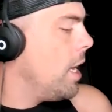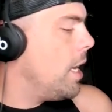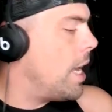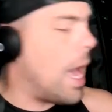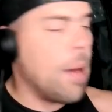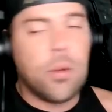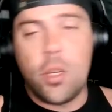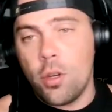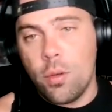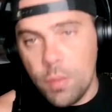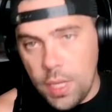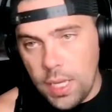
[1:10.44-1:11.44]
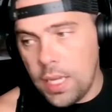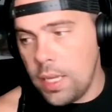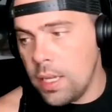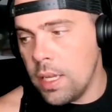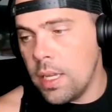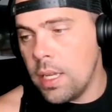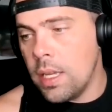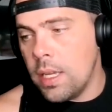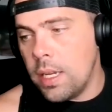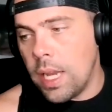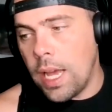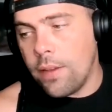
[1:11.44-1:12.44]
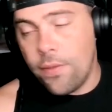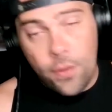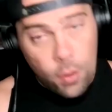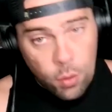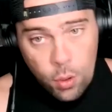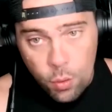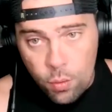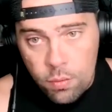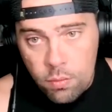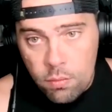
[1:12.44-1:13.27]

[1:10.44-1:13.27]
captured me like few do.